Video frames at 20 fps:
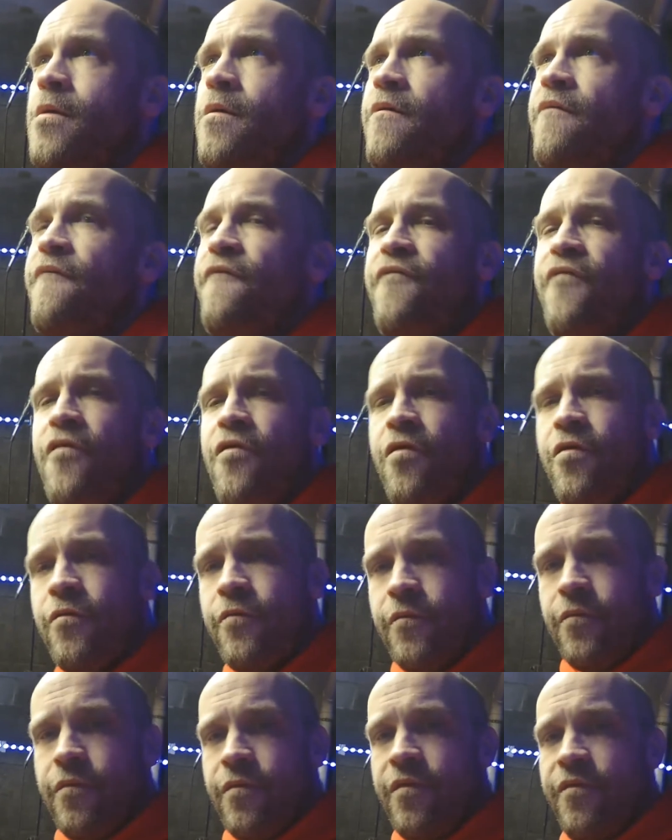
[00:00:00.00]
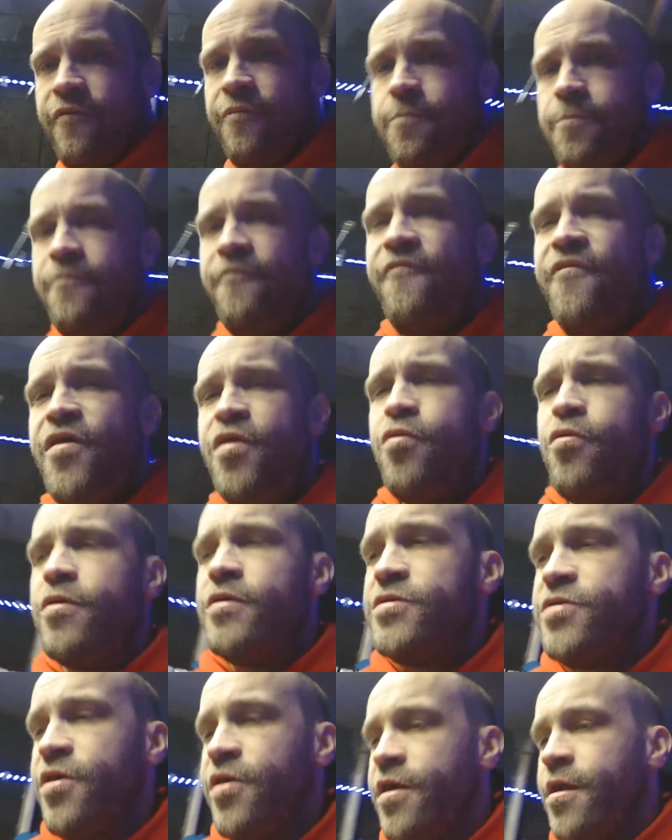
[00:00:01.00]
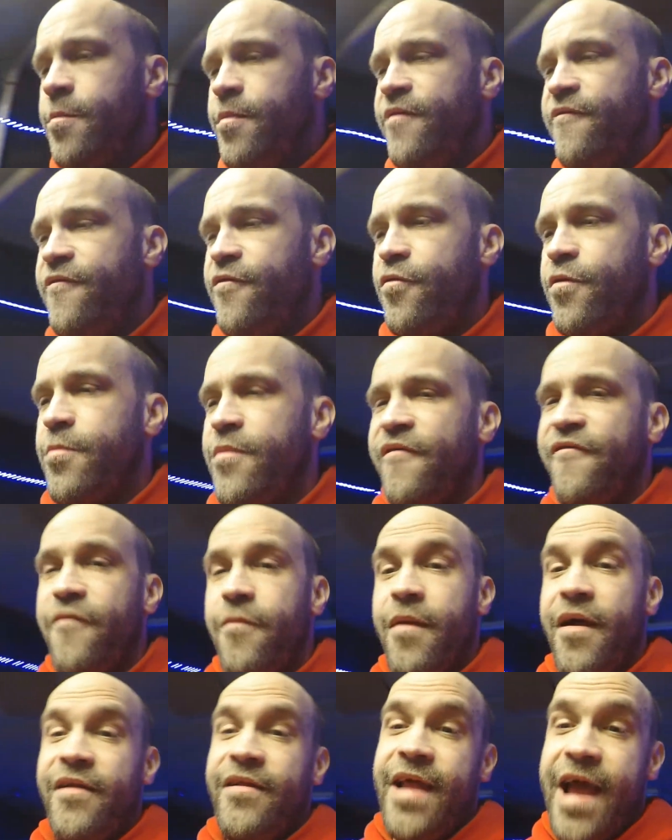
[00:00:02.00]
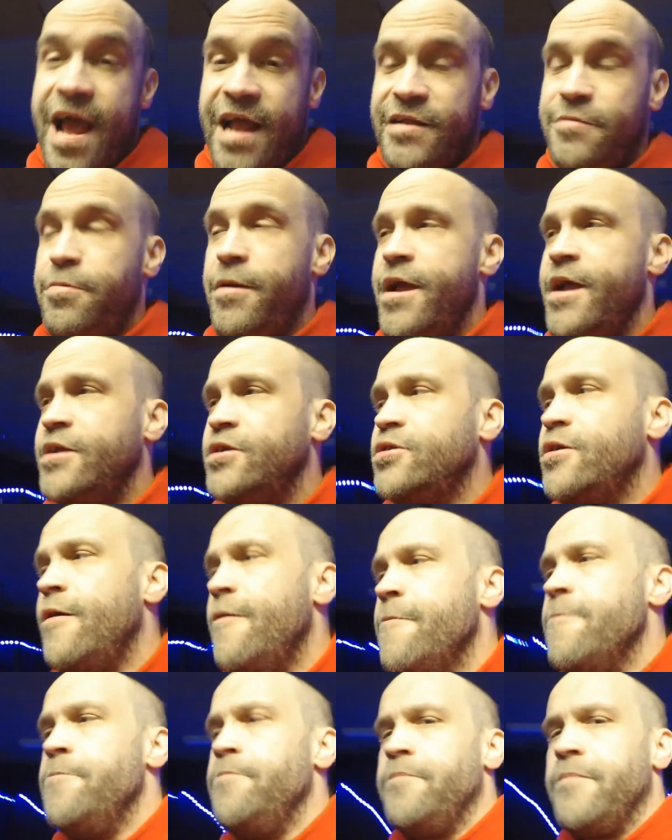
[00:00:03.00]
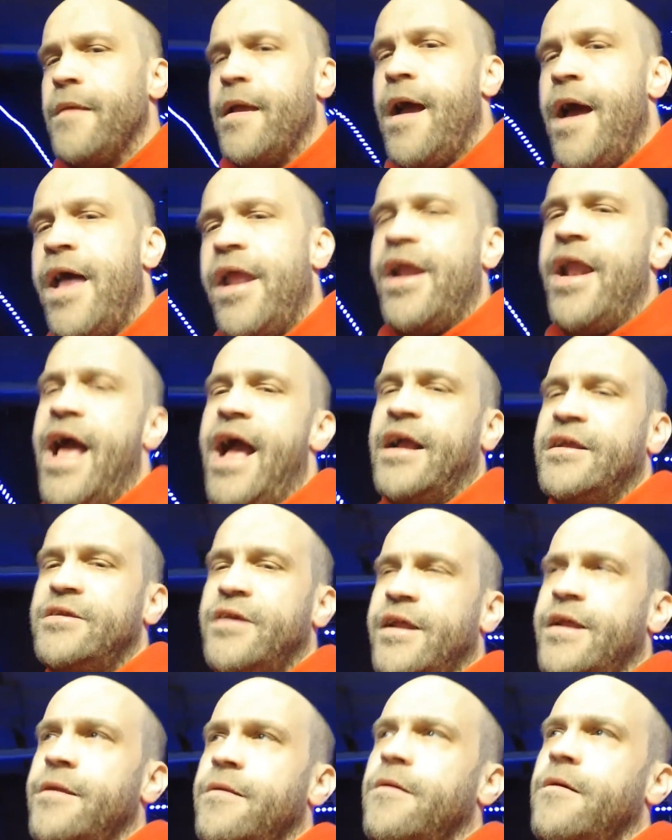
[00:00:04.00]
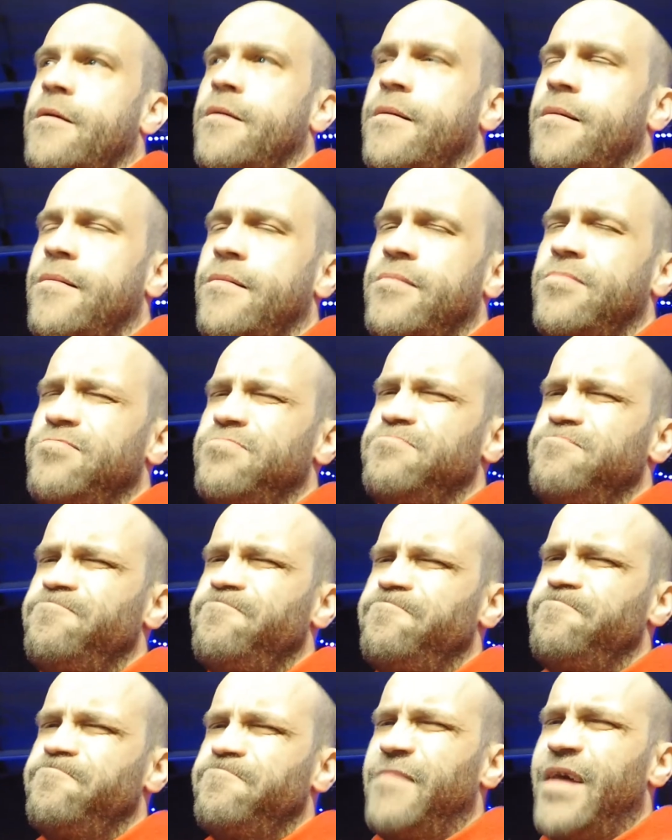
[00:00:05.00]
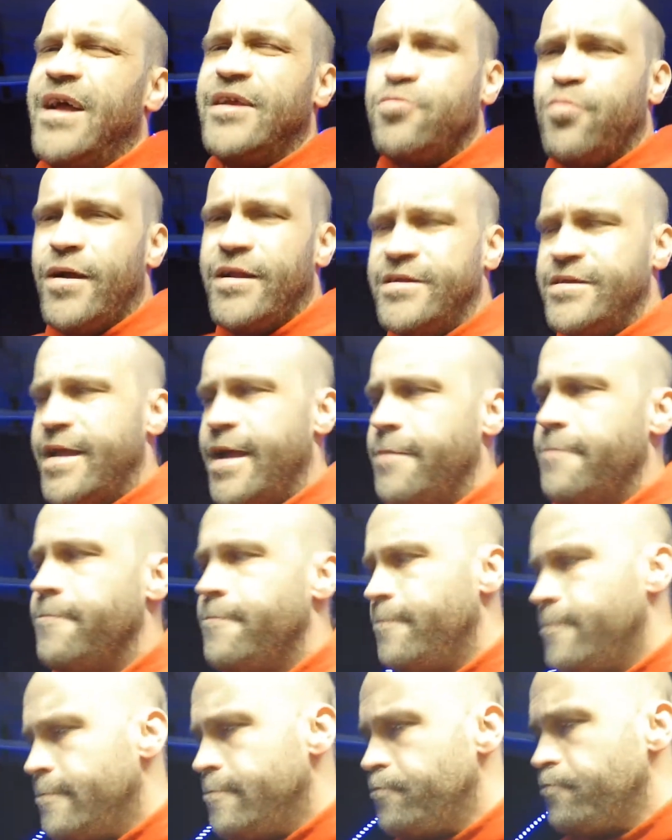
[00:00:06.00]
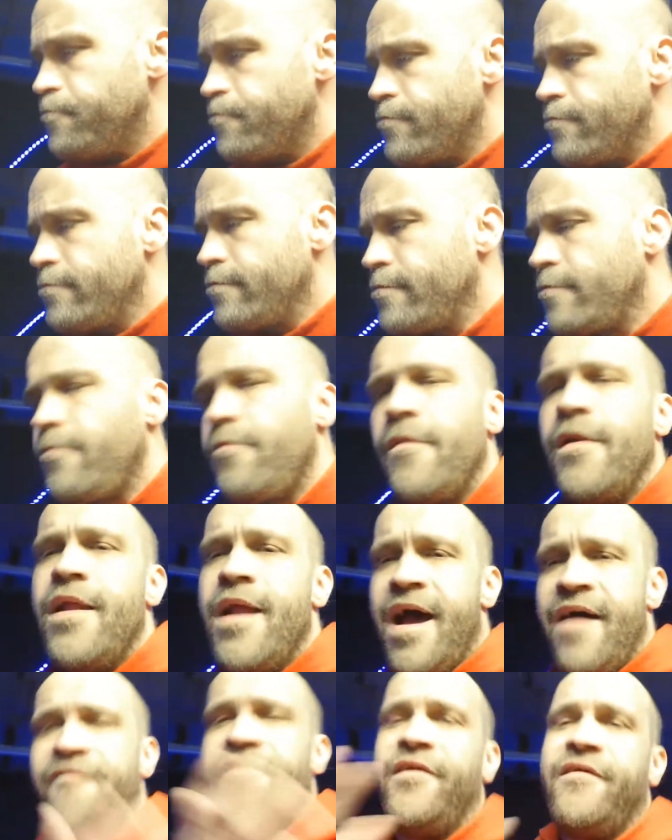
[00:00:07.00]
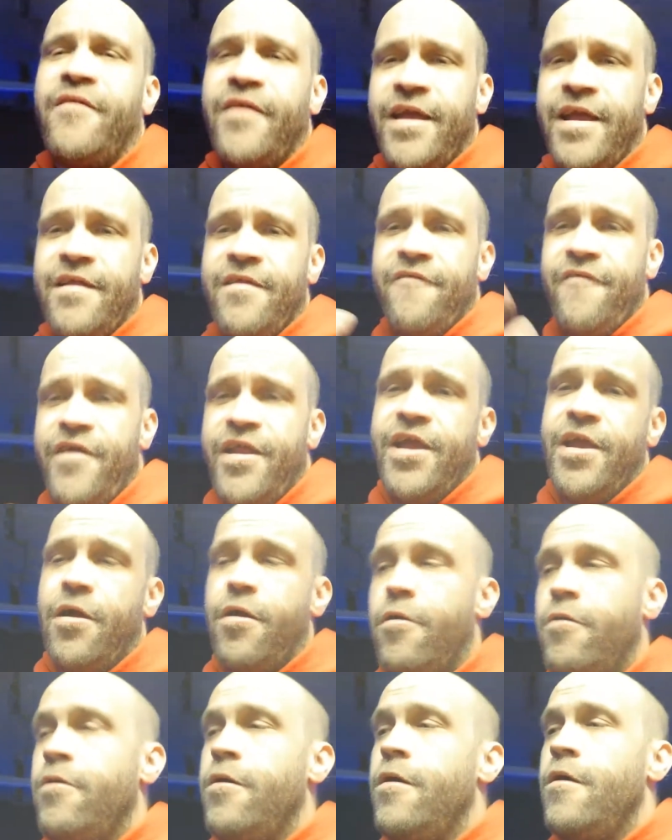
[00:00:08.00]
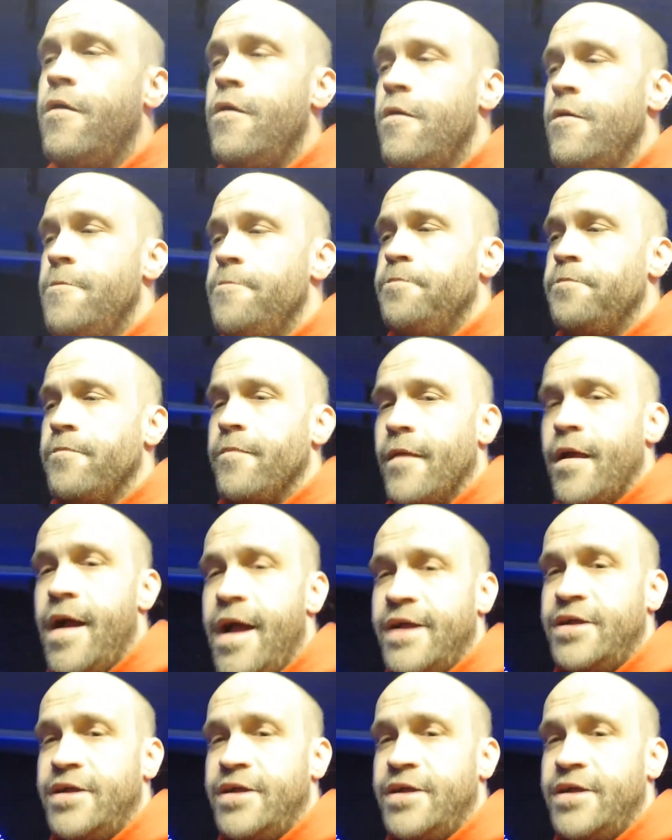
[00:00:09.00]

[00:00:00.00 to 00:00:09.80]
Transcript: For the viewers that are going to be viewing me from my dad's page, I had an accident last Wednesday. And obviously in the video, I